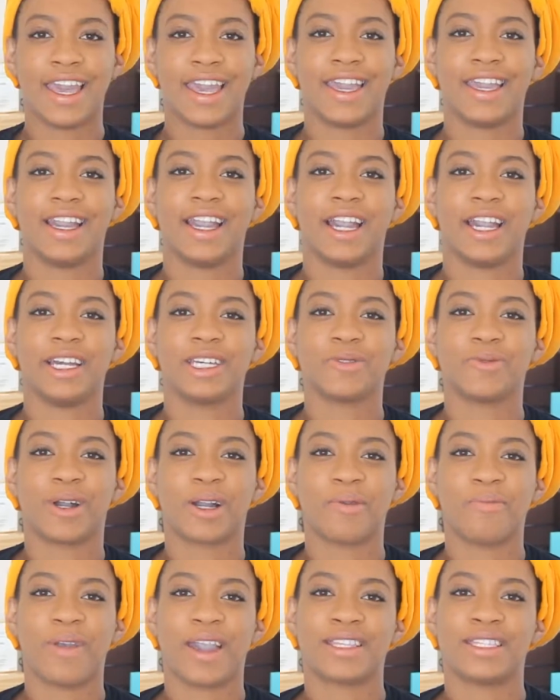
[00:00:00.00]
Hey guys,
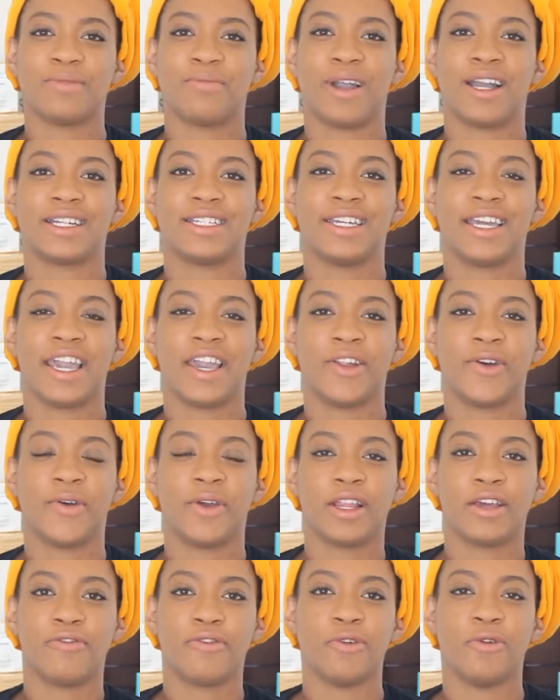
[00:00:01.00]
welcome back to my channel,
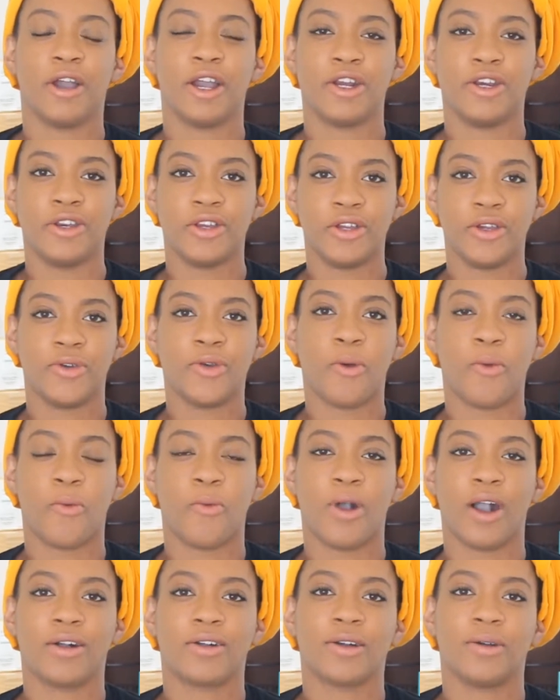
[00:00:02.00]
and if you are new,
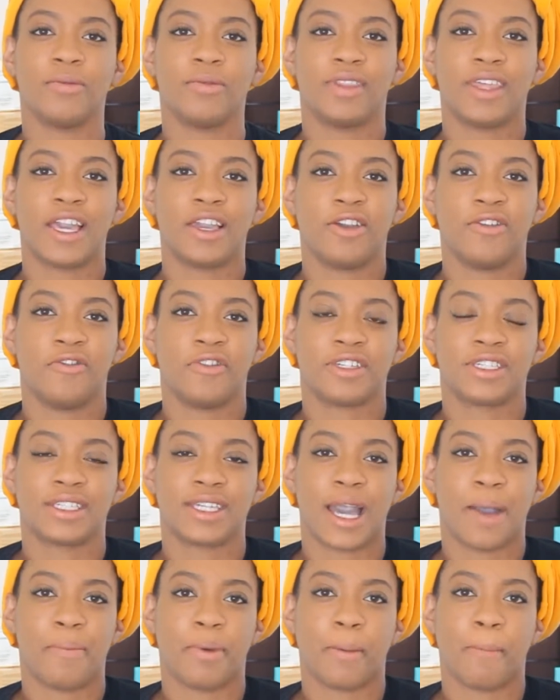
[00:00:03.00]
welcome. Thank you for
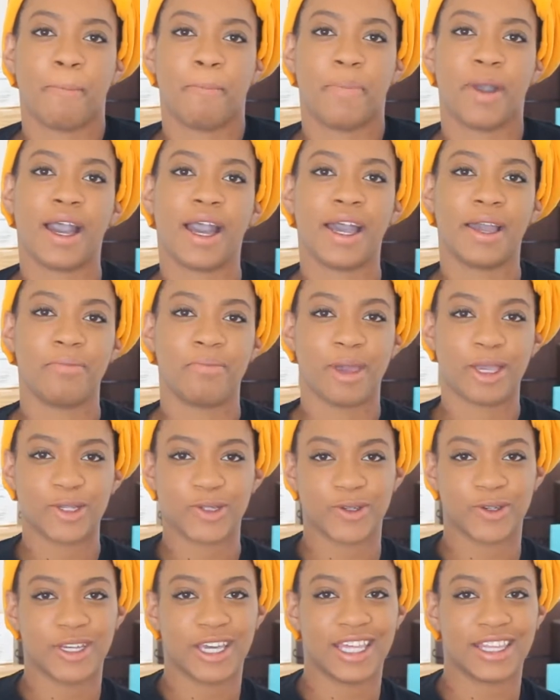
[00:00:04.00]
stopping by. Make
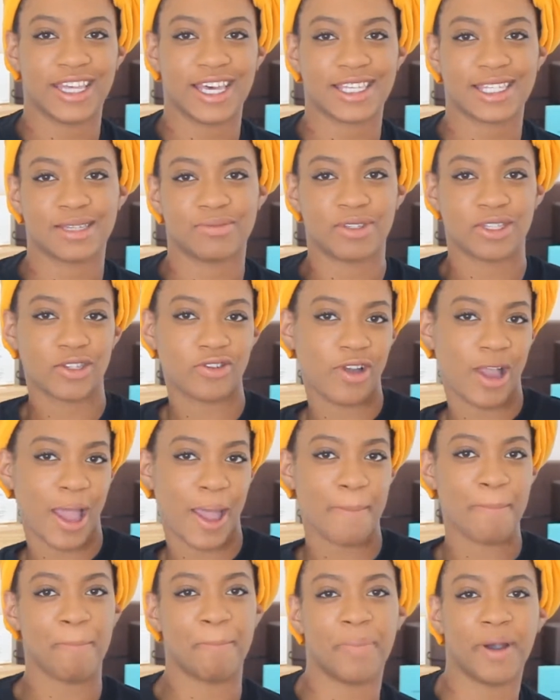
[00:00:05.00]
sure you hit that
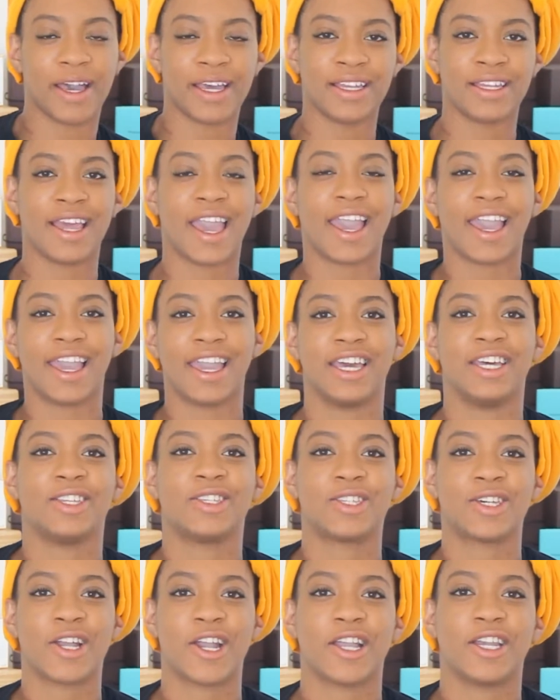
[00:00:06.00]
subscribe button
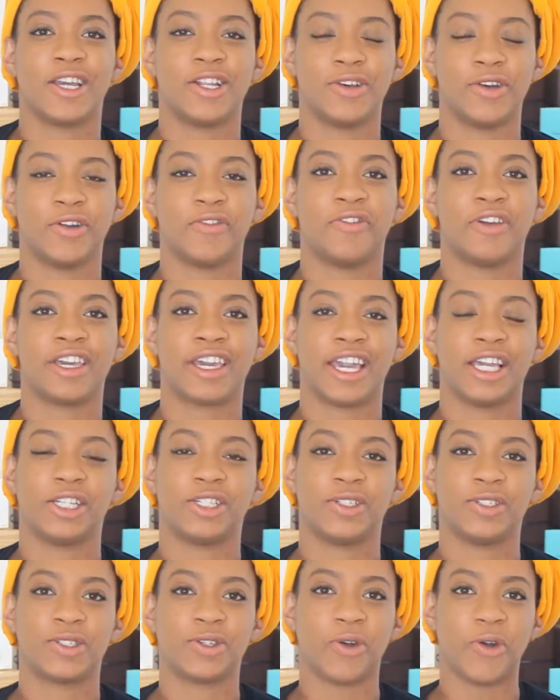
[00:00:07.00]
and turn your
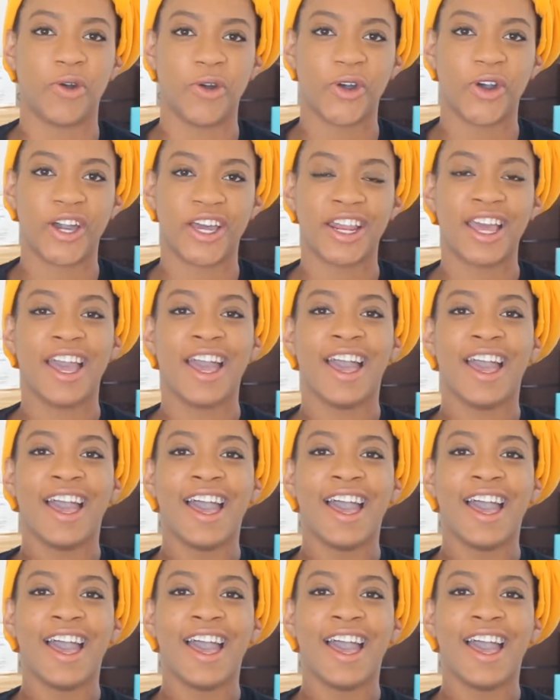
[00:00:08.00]
notifications on.